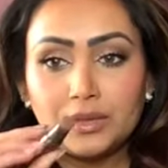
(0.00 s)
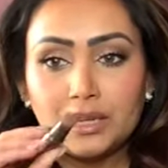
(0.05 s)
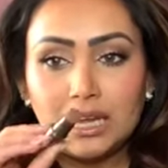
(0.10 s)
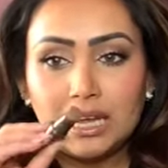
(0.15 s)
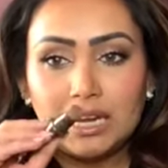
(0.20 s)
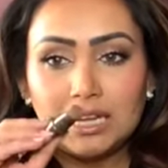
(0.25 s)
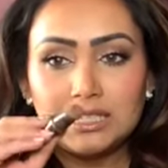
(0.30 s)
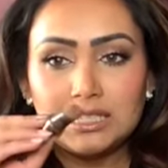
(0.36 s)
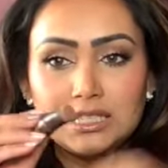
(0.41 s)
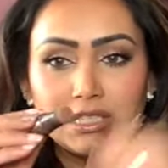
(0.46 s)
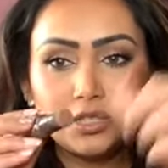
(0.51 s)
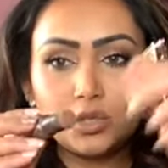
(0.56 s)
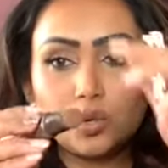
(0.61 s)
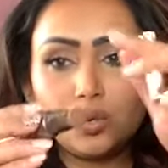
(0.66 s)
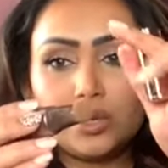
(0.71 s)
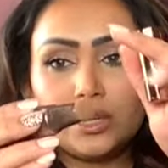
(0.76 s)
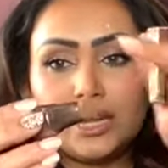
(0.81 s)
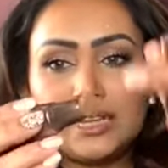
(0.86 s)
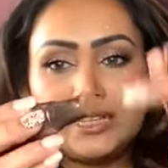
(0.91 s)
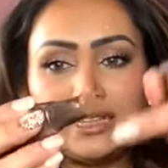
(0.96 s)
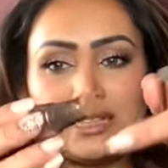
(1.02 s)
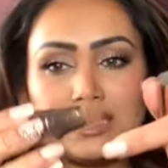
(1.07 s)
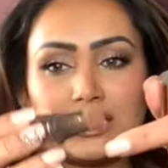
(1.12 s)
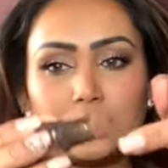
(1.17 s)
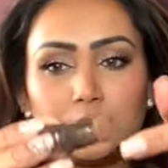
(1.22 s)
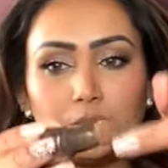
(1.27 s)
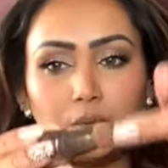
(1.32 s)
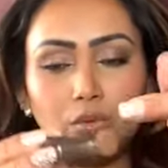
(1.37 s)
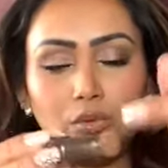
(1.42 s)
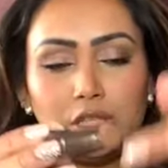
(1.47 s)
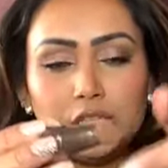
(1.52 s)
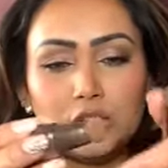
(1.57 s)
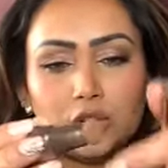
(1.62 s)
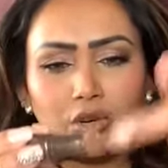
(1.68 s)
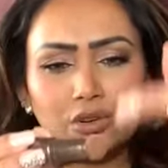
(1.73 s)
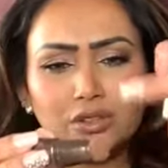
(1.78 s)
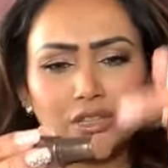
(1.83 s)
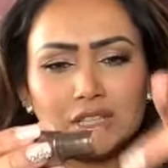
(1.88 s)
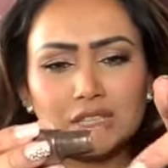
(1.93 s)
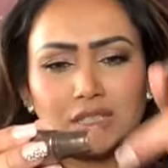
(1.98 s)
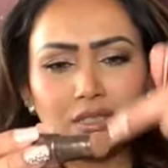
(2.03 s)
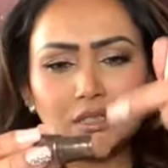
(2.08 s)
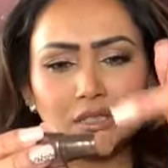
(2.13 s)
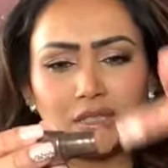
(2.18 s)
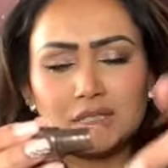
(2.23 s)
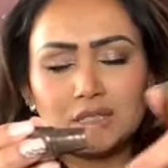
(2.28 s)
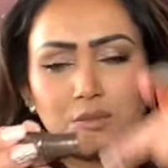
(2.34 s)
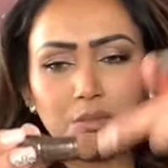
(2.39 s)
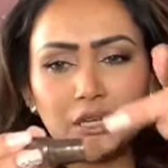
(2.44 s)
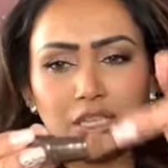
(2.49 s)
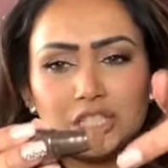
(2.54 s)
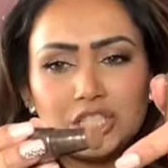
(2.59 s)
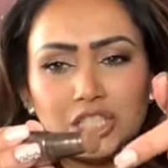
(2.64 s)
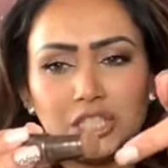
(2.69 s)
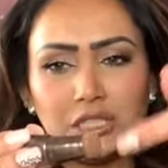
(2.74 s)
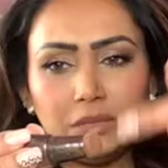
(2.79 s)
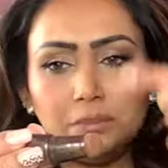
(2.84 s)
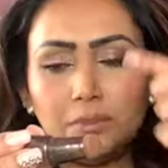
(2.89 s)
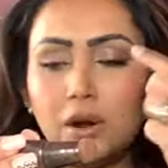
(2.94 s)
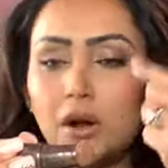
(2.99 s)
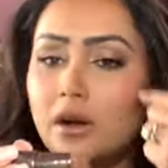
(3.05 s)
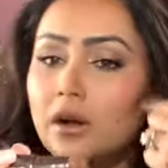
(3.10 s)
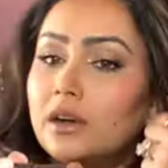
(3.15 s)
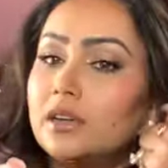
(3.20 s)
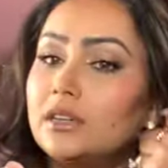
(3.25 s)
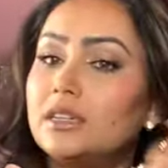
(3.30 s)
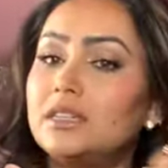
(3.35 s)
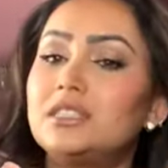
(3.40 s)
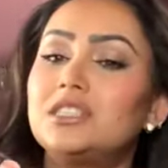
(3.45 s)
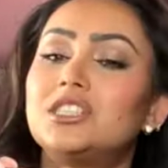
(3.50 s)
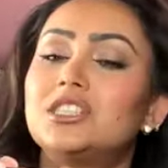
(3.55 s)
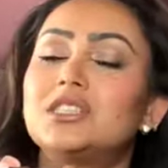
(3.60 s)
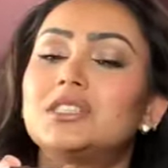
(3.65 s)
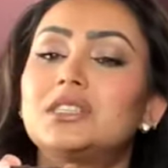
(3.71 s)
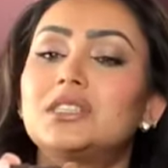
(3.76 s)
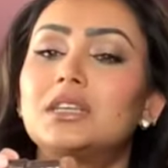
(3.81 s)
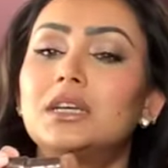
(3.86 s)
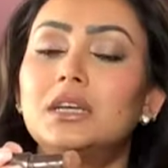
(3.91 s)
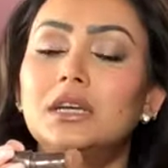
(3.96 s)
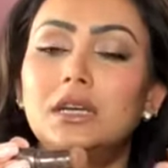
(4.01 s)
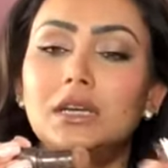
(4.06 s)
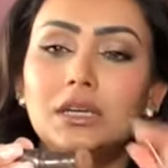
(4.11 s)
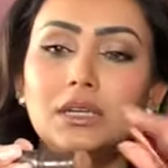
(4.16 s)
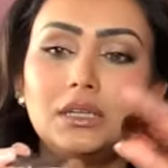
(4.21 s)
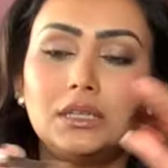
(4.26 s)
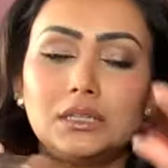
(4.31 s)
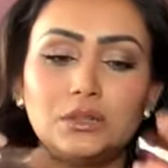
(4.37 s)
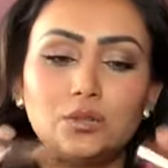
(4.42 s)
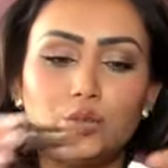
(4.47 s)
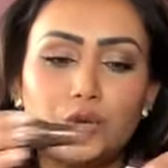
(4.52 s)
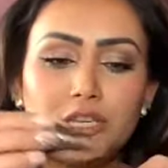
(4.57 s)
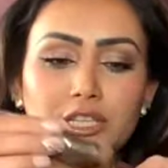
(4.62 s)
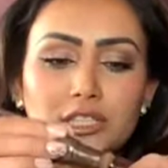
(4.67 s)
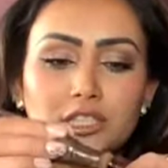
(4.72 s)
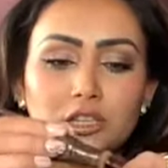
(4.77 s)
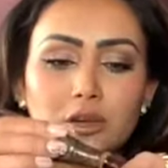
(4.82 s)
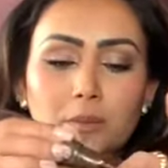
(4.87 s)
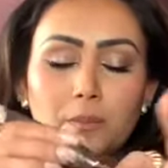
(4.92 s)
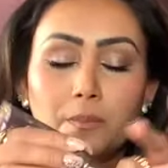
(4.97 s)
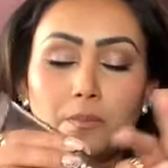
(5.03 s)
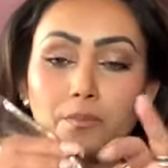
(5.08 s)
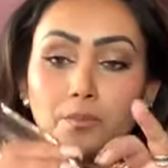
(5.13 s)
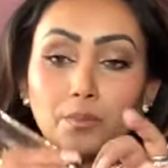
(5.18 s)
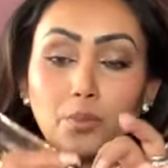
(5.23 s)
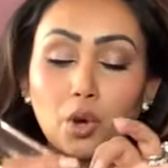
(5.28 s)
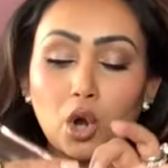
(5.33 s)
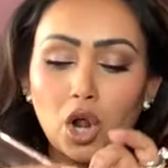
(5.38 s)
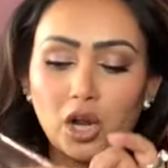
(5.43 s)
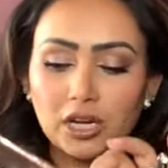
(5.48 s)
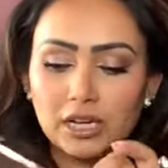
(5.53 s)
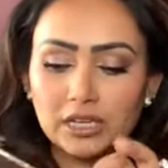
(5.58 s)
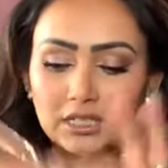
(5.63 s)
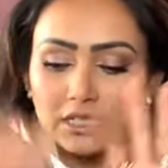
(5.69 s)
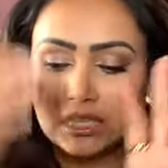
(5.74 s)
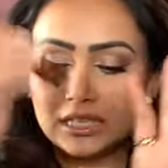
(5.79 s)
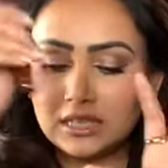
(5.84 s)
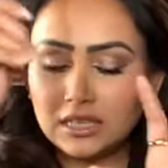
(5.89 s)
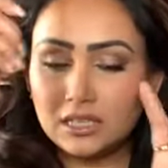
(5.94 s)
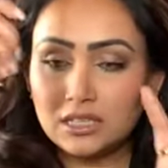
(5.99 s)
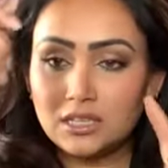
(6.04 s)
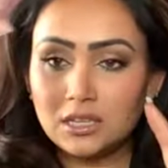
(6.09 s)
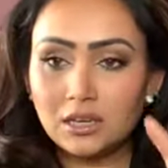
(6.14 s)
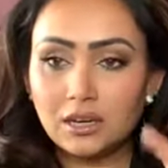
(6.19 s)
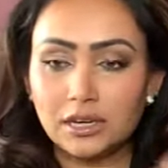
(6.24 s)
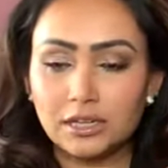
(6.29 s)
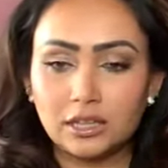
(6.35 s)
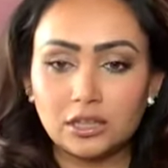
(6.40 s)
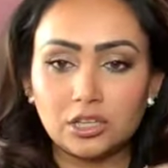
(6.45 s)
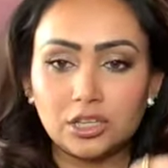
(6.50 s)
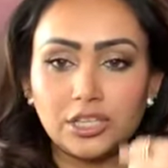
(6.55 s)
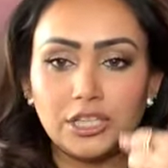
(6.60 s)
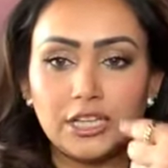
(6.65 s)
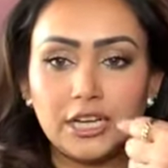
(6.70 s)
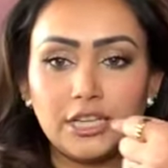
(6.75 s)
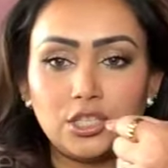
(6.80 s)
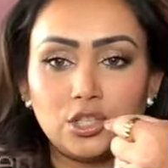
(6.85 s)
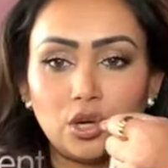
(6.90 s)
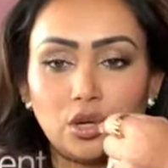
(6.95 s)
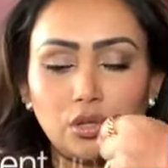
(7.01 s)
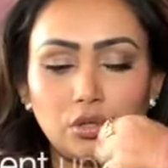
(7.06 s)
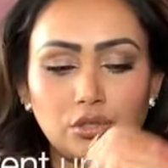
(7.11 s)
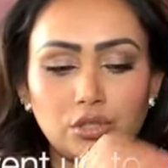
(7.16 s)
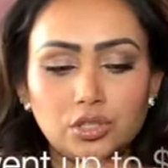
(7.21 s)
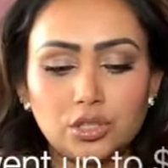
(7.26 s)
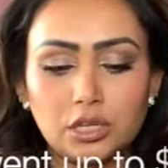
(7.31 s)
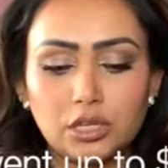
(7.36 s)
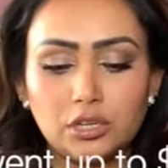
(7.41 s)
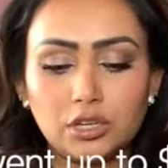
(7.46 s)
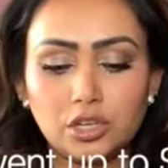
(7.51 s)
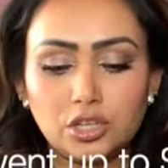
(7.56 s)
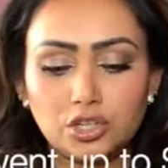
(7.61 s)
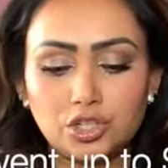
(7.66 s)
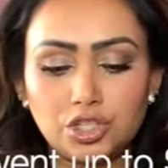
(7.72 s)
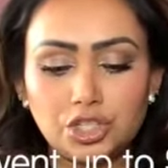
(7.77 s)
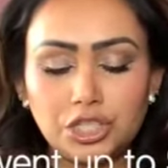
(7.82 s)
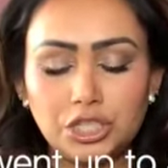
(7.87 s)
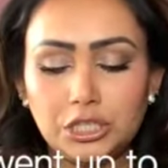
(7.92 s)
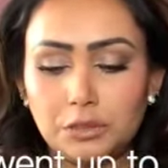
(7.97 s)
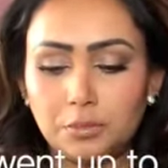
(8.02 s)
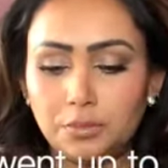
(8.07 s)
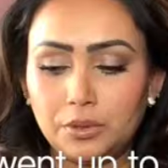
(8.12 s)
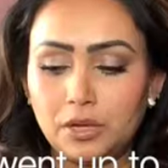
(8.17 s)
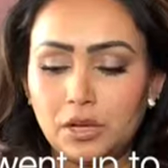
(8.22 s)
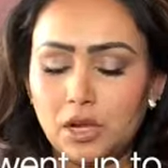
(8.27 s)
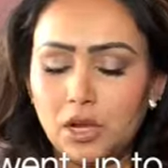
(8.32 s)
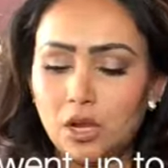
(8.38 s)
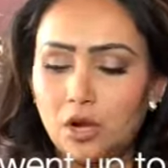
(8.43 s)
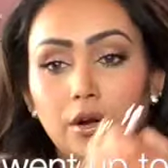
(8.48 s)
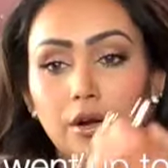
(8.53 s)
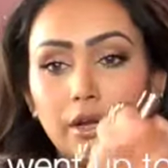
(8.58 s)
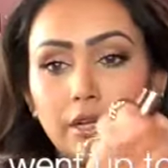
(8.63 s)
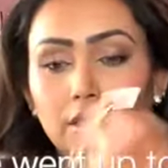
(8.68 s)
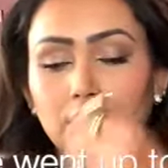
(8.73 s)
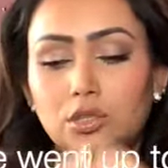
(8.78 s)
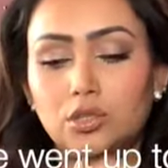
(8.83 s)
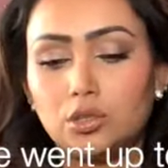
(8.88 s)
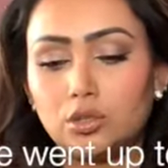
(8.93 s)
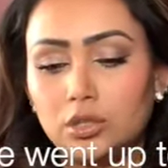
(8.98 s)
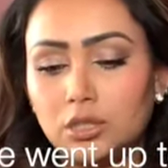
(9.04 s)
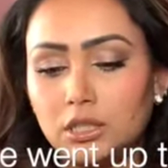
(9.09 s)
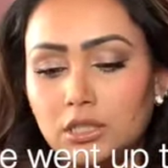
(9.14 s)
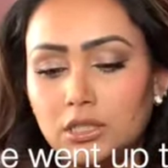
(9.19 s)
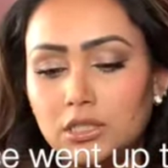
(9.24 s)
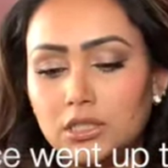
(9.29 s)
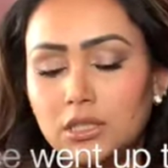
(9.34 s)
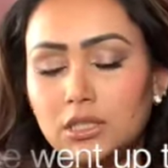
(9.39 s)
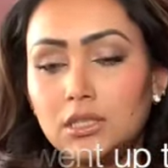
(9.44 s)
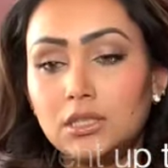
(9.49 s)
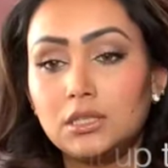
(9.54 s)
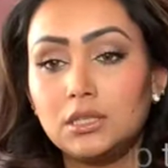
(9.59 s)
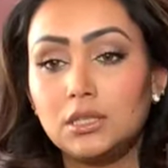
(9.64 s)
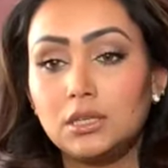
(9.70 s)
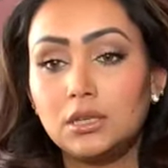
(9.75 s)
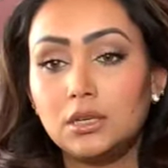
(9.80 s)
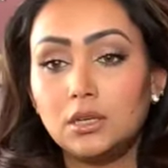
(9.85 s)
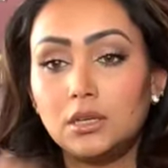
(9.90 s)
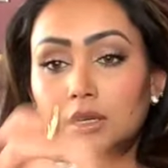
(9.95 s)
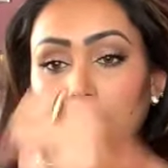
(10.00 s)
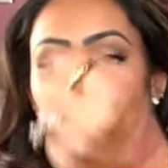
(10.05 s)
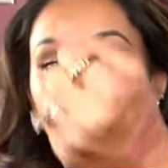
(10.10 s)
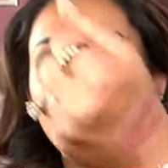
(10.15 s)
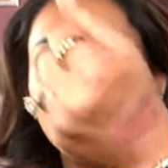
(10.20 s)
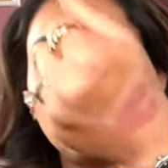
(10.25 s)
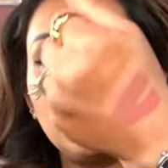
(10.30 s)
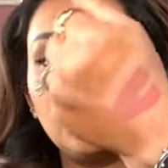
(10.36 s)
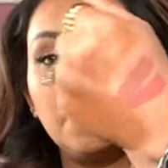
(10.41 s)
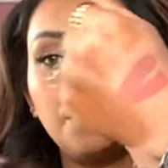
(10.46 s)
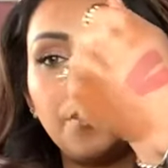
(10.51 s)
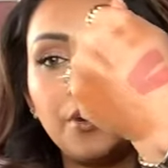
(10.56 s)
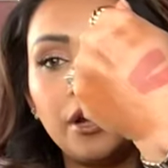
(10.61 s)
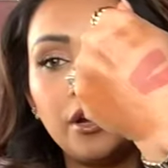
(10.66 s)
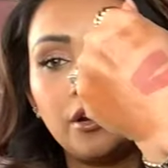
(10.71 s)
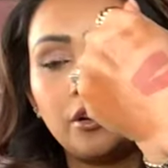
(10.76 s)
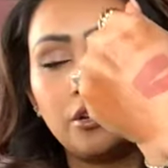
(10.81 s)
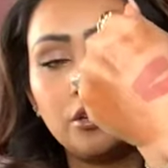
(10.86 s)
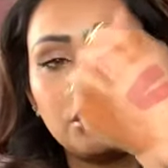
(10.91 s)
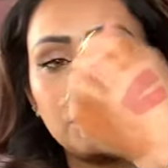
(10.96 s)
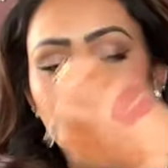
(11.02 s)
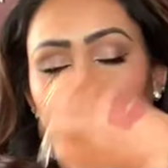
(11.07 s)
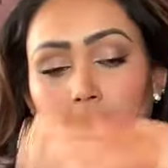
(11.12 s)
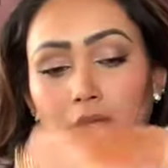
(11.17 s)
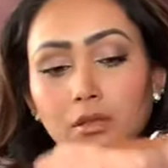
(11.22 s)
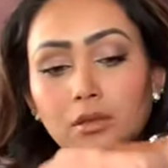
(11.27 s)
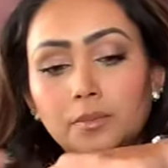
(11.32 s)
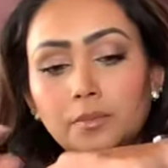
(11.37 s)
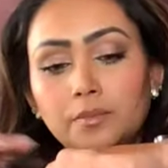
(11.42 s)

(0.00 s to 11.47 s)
And I just don't like the spoolie or this spongy part. It's just waste of product. And these are like $38. They're not cheap. All right, so this is the comparison.